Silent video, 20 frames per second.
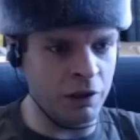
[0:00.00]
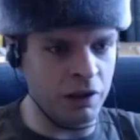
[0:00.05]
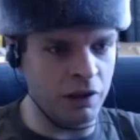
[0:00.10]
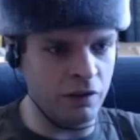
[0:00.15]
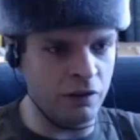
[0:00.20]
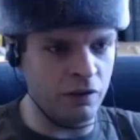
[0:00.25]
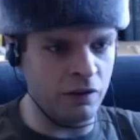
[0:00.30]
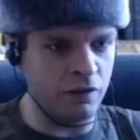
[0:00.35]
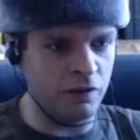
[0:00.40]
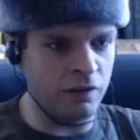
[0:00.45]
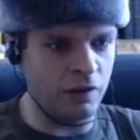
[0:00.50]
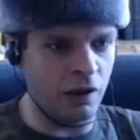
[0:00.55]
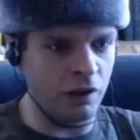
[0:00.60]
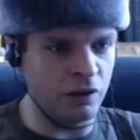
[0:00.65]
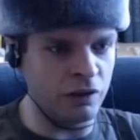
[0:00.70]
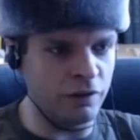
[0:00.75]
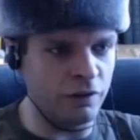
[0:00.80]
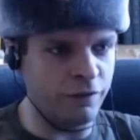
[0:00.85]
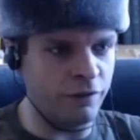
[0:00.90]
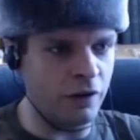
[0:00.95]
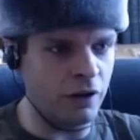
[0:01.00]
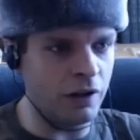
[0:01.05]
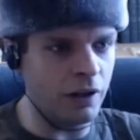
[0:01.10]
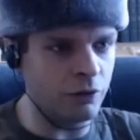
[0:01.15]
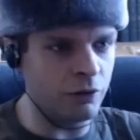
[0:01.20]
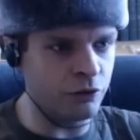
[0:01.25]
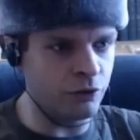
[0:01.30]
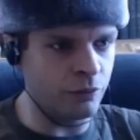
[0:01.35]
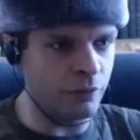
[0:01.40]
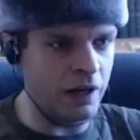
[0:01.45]
this and selling the
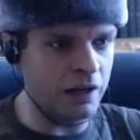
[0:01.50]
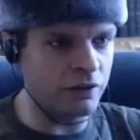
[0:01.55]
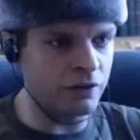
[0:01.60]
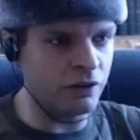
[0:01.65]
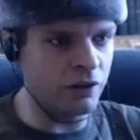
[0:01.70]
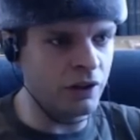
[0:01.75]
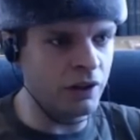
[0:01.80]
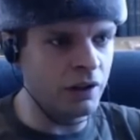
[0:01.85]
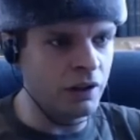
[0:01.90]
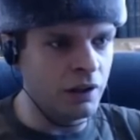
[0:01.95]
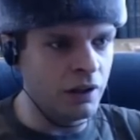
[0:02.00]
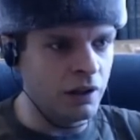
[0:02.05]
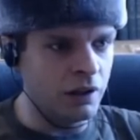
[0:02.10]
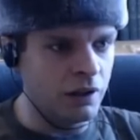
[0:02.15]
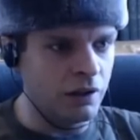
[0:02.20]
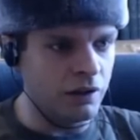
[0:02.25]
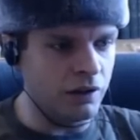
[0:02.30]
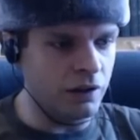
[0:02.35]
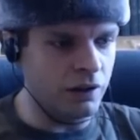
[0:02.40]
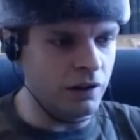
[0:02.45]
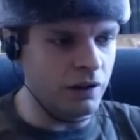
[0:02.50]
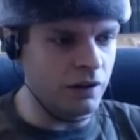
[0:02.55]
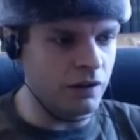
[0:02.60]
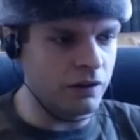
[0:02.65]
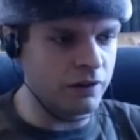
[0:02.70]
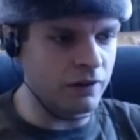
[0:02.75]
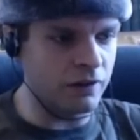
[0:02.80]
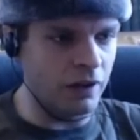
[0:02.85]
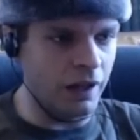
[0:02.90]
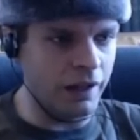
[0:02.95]
fallout directly. The
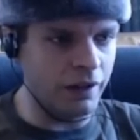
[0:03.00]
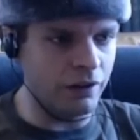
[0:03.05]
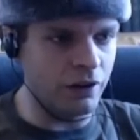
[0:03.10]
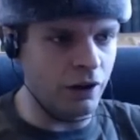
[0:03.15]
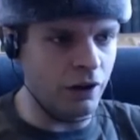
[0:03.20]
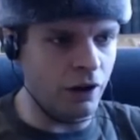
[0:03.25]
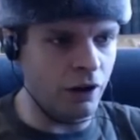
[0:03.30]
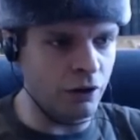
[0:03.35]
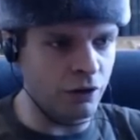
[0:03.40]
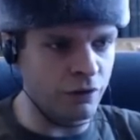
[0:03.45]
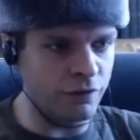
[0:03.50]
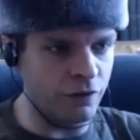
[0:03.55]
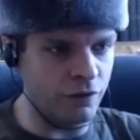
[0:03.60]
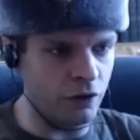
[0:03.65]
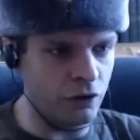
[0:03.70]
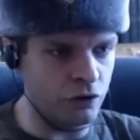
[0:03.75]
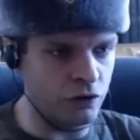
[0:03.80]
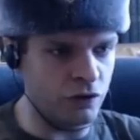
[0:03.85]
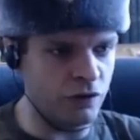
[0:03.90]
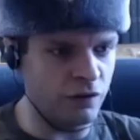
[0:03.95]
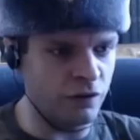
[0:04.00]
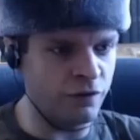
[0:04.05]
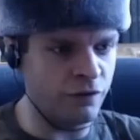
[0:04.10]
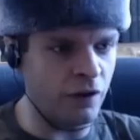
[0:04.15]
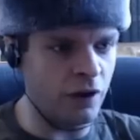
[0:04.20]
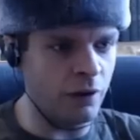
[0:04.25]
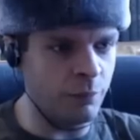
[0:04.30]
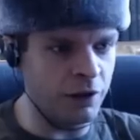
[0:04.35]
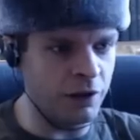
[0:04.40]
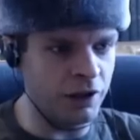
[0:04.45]
slightly harder version is
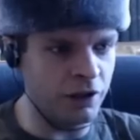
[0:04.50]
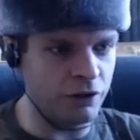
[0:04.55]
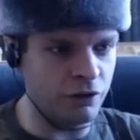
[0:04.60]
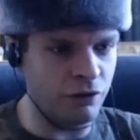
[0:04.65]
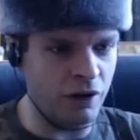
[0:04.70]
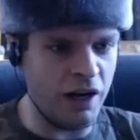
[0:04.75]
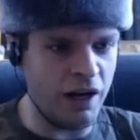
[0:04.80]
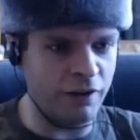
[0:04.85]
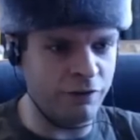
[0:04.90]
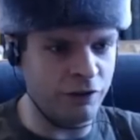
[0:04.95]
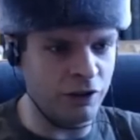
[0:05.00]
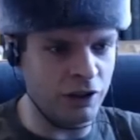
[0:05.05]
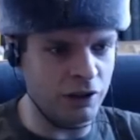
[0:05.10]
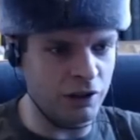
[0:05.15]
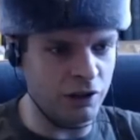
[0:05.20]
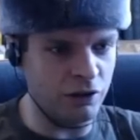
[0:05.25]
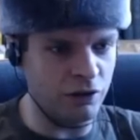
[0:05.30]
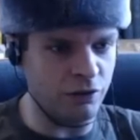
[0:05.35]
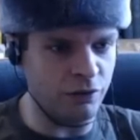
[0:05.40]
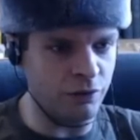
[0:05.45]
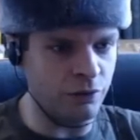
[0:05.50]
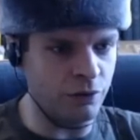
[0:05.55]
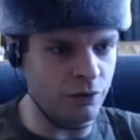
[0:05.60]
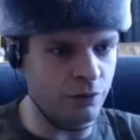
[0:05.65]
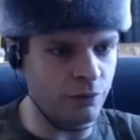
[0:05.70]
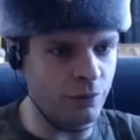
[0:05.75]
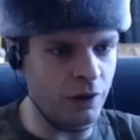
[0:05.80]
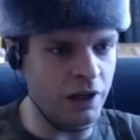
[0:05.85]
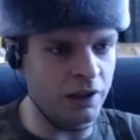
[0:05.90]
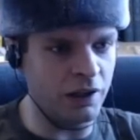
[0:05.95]
farming it, crafting it into
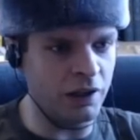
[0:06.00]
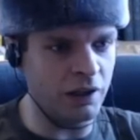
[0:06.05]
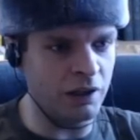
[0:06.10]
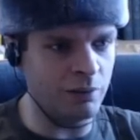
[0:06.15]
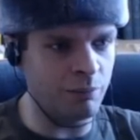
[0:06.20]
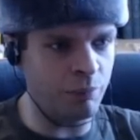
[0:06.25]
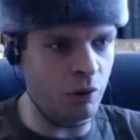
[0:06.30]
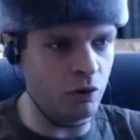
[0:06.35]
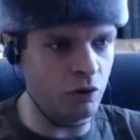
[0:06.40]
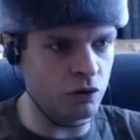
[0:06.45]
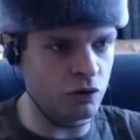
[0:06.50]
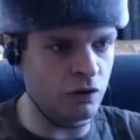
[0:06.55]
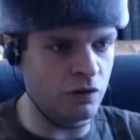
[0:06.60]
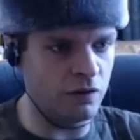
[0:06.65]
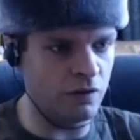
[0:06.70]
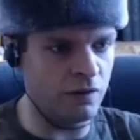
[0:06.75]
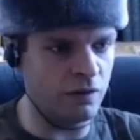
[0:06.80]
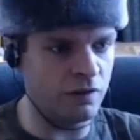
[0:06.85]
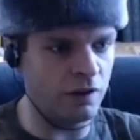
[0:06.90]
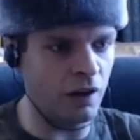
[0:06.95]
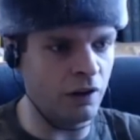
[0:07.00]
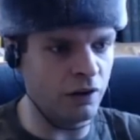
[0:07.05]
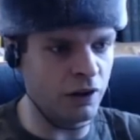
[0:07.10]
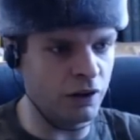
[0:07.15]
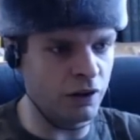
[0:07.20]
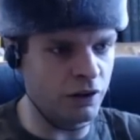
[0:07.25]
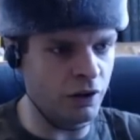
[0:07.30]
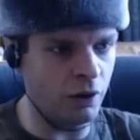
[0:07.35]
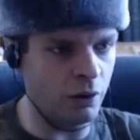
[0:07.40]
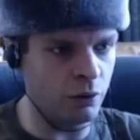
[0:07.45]
irradiated potions, and
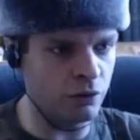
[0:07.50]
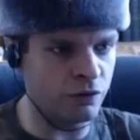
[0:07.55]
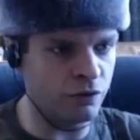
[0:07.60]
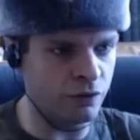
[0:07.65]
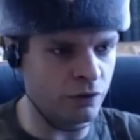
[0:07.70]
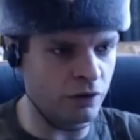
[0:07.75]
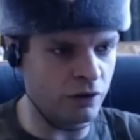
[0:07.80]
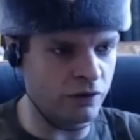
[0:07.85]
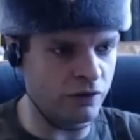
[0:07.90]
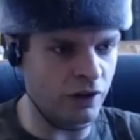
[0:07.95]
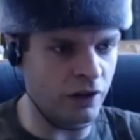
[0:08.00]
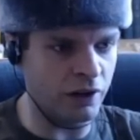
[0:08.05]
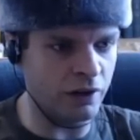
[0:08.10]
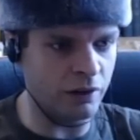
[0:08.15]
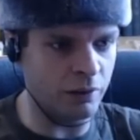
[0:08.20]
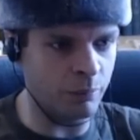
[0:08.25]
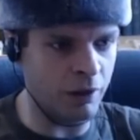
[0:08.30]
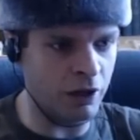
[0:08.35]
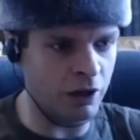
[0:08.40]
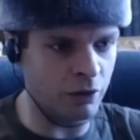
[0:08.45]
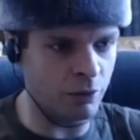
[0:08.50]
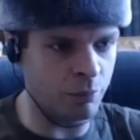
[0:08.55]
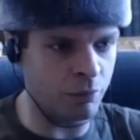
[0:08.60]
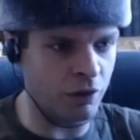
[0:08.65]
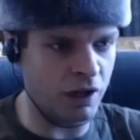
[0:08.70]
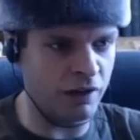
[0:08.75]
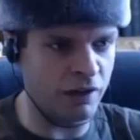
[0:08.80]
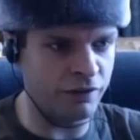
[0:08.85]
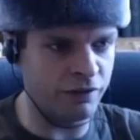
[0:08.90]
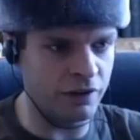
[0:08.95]
selling those for a slightly better
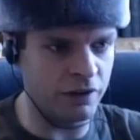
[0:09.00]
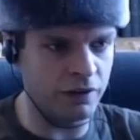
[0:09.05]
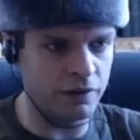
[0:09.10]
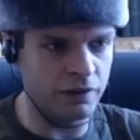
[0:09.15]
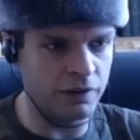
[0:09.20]
profit.